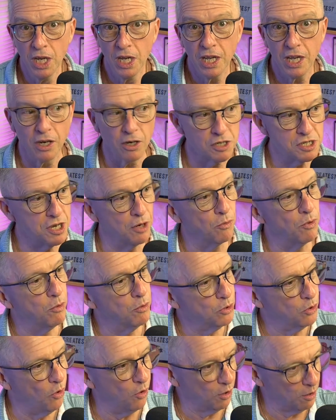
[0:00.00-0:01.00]
You know, say we were
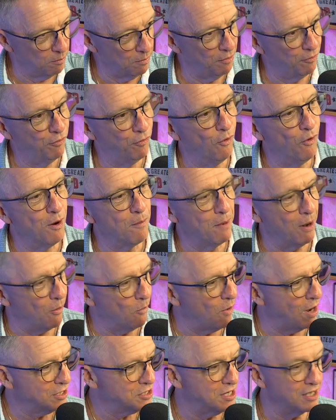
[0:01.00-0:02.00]
talking before about
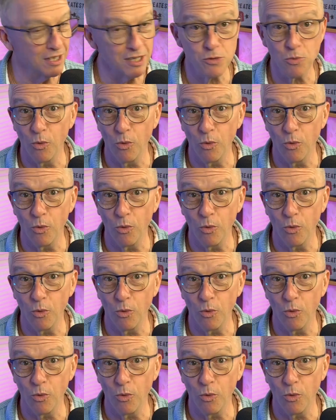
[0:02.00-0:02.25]
watching this.